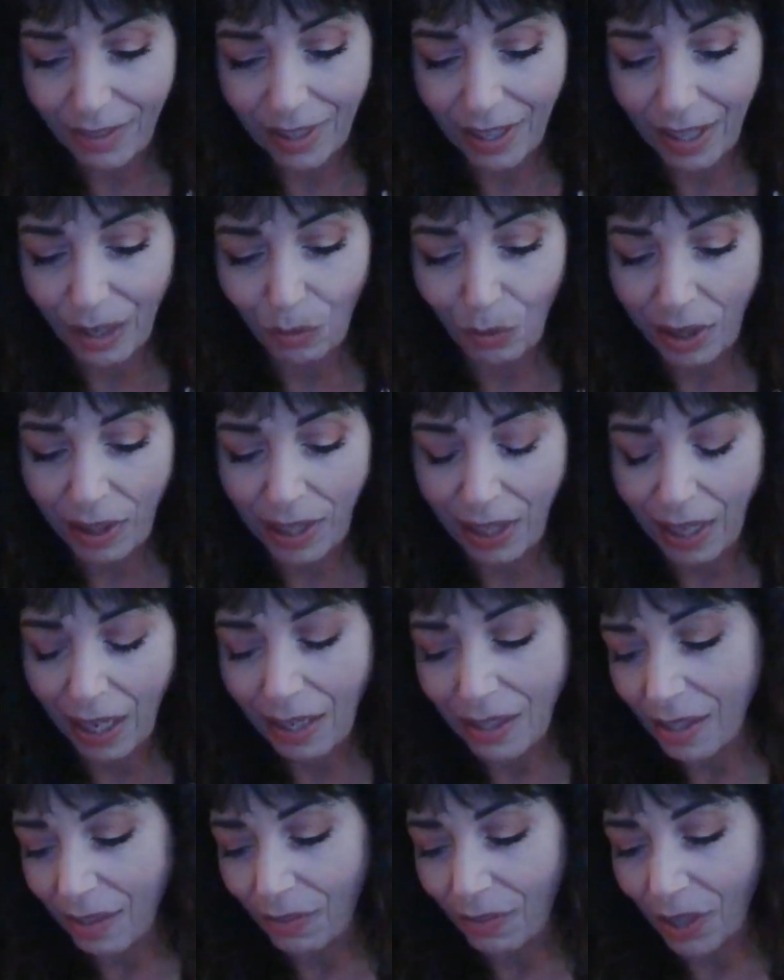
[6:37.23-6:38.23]
And with the
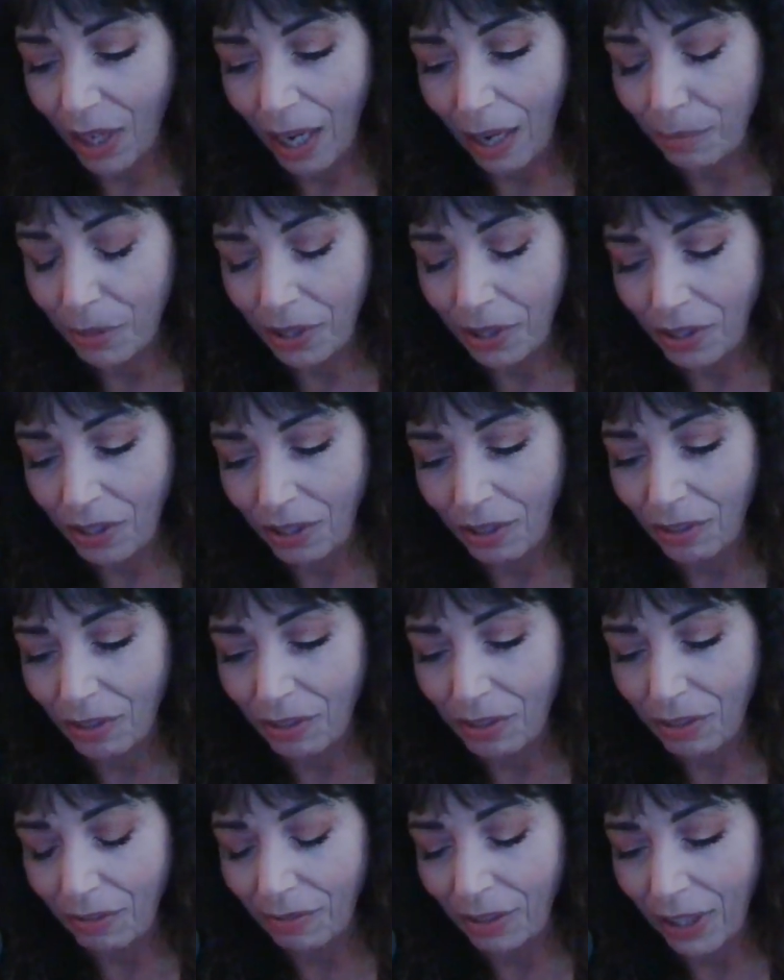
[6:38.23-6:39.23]
Ace of Cups too,
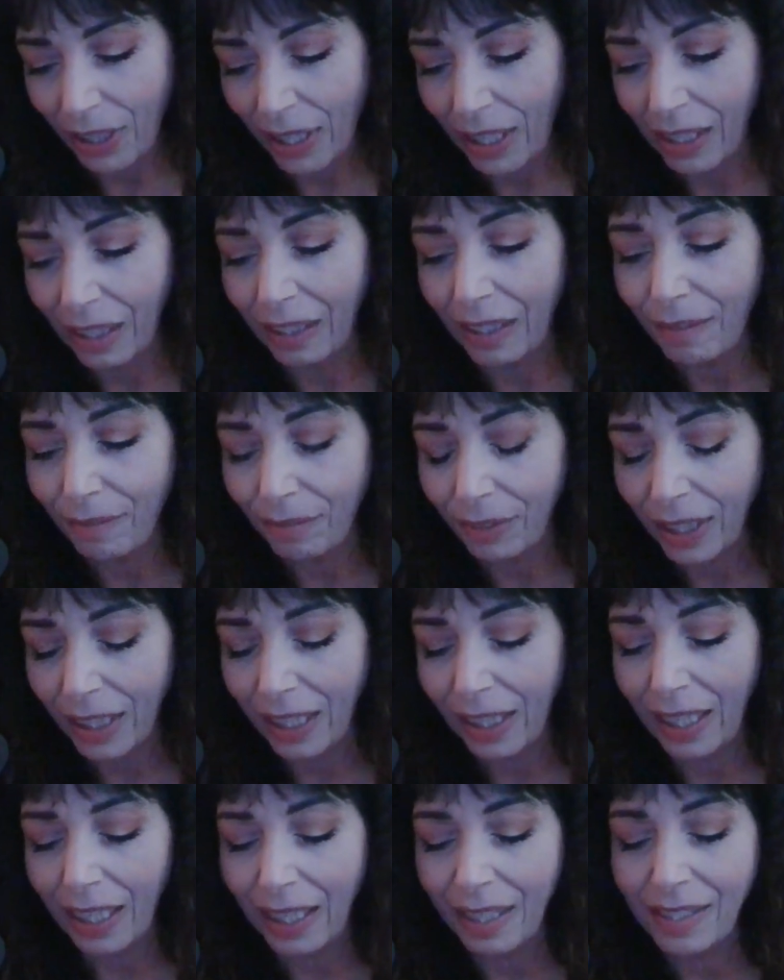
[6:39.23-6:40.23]
there's a very
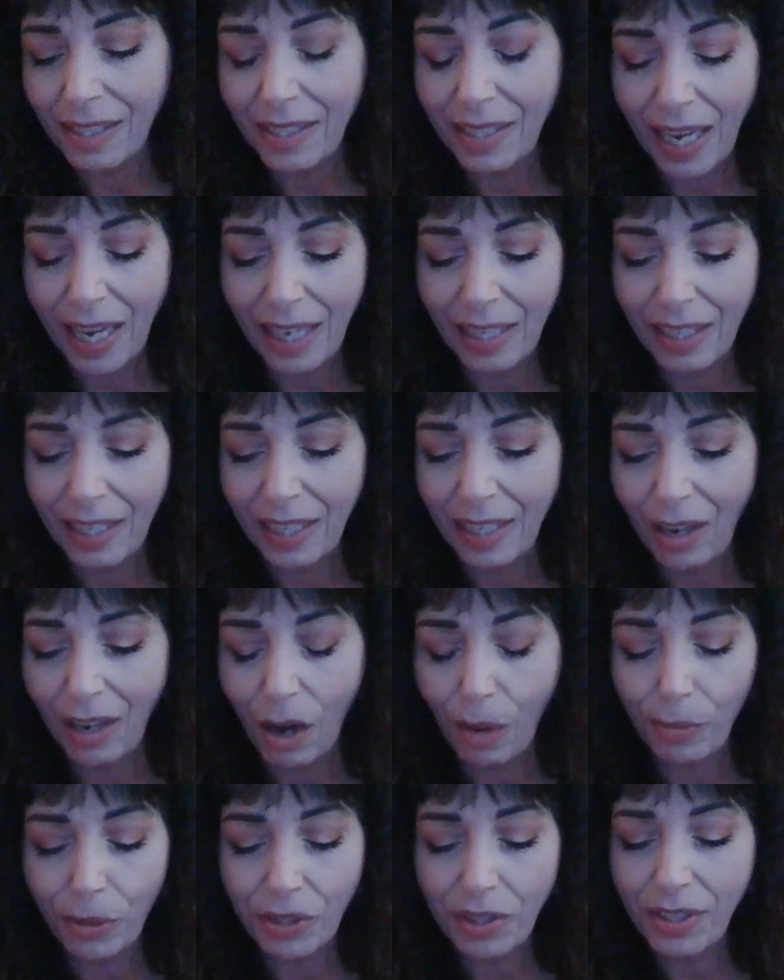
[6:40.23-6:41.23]
lovely, excited,
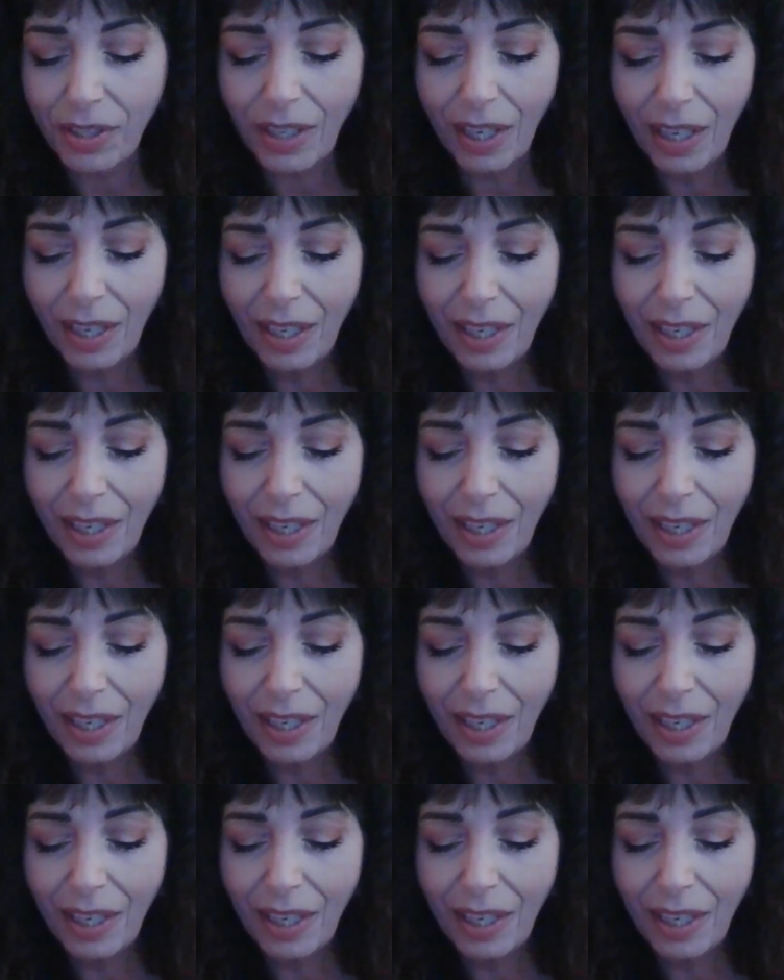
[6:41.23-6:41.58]
almost